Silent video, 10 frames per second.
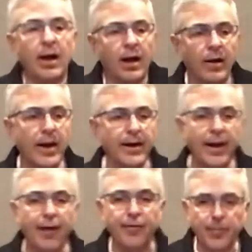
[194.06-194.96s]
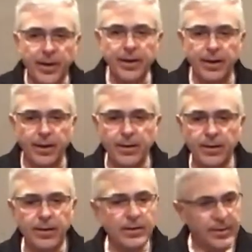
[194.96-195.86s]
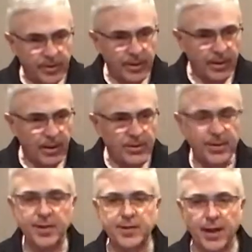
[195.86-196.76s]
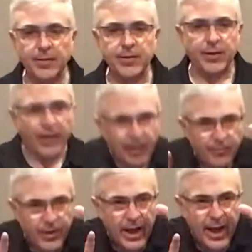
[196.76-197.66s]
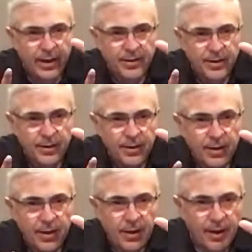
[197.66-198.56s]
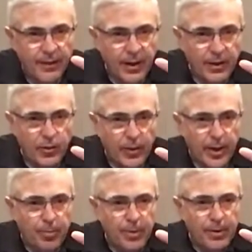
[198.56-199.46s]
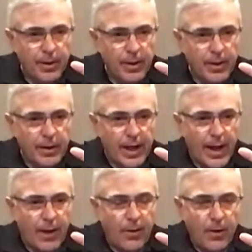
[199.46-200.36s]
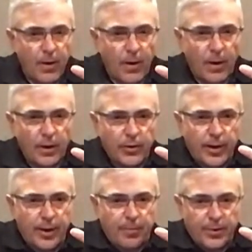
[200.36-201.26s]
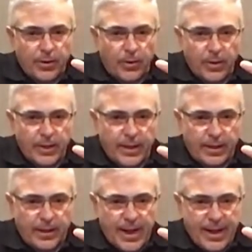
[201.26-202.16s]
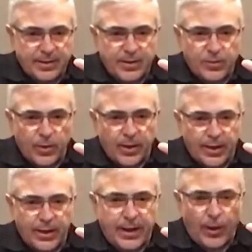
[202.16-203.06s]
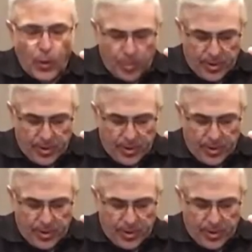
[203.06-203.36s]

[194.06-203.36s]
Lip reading: All right, now from here, it's going to be largely the same. So you're going to have react and then grip. Now, on grip, in order to get good access, we're going to kind of open